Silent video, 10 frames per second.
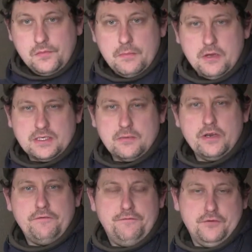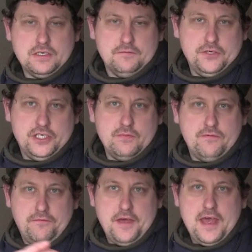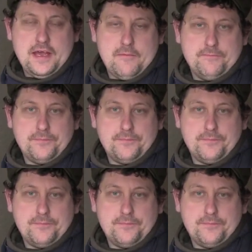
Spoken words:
because I'm fishing with fake,